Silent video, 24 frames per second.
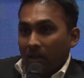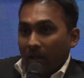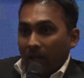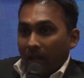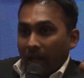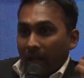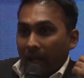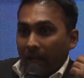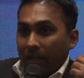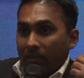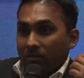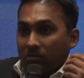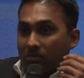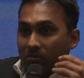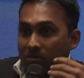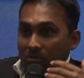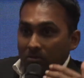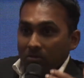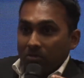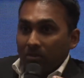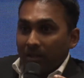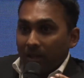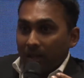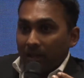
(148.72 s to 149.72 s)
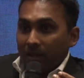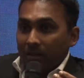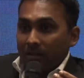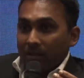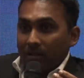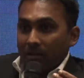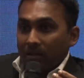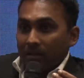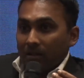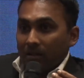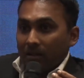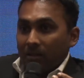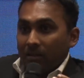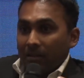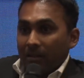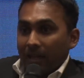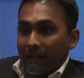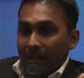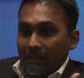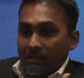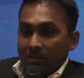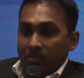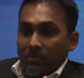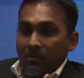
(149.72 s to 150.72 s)
And to do that,
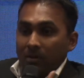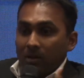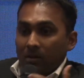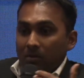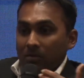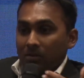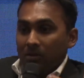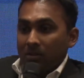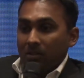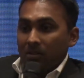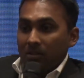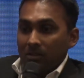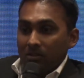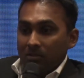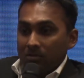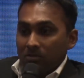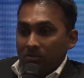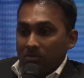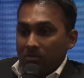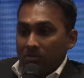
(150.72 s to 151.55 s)
that's where we need